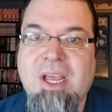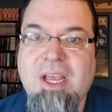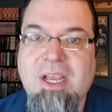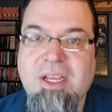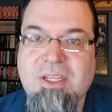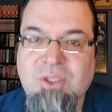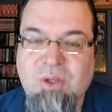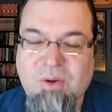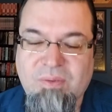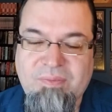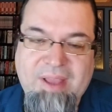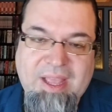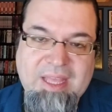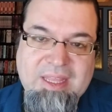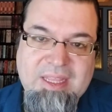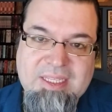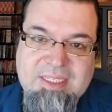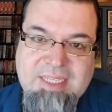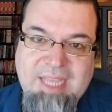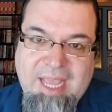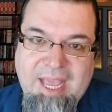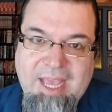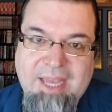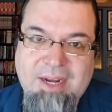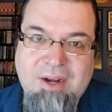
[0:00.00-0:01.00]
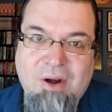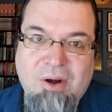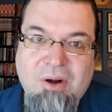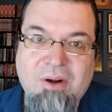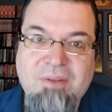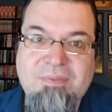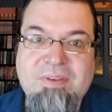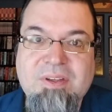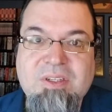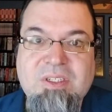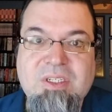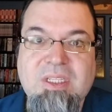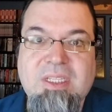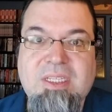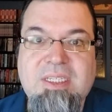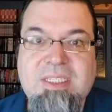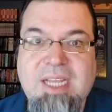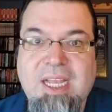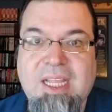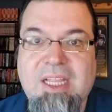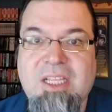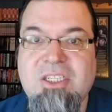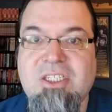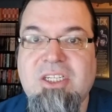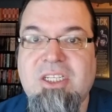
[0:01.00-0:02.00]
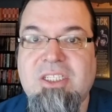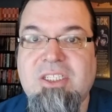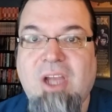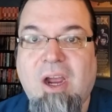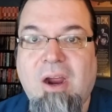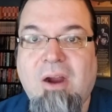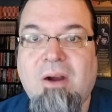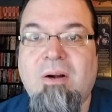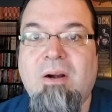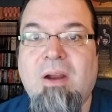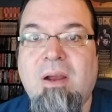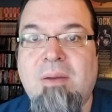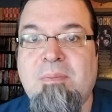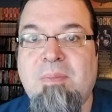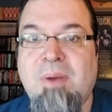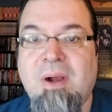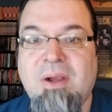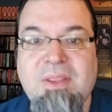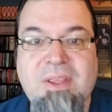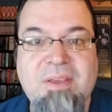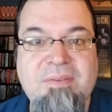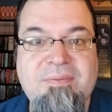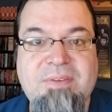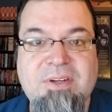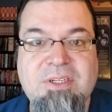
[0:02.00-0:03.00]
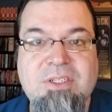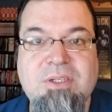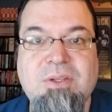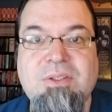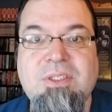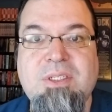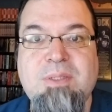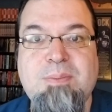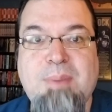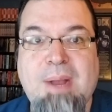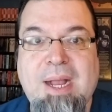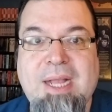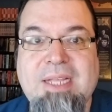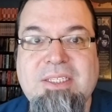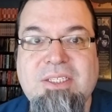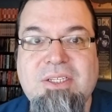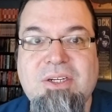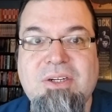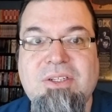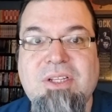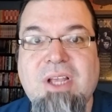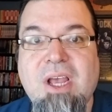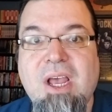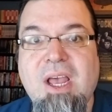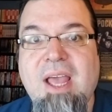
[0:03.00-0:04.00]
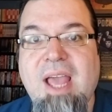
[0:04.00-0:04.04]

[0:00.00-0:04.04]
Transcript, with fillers: surveillance, and artificial intelligence are among the official sponsors